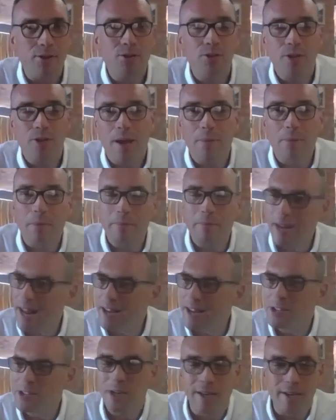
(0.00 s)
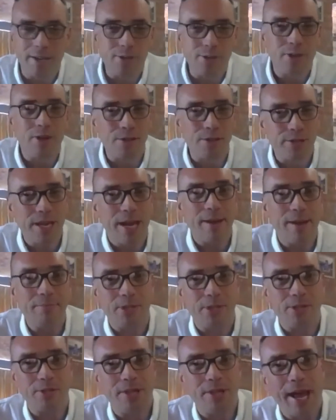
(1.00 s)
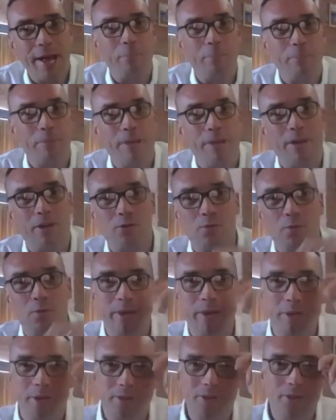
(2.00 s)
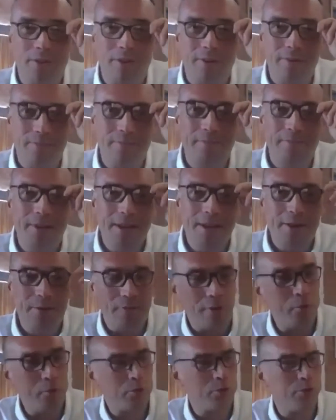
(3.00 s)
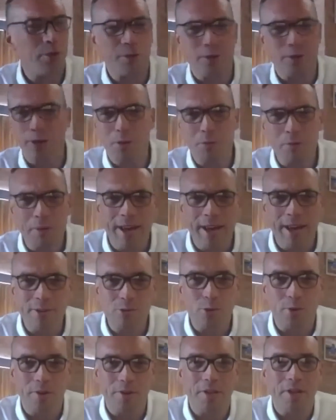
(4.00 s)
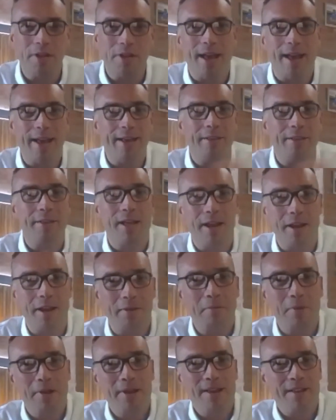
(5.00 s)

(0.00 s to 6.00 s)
So I mean, actually, at times it's helped because we could sort of focus on the UK during the day and then